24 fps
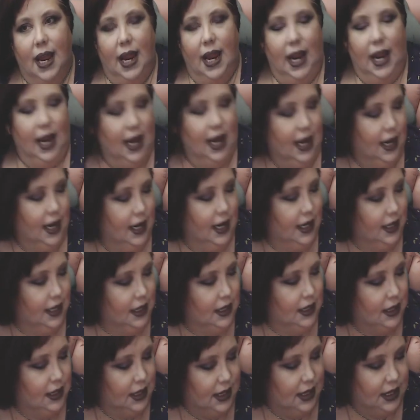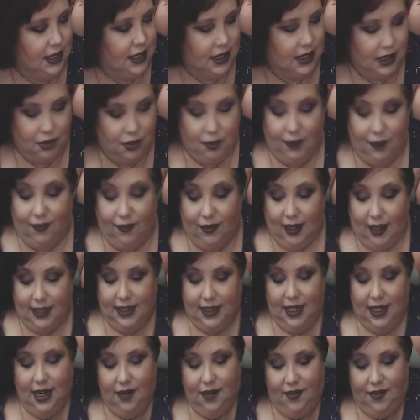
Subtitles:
and this is reflecting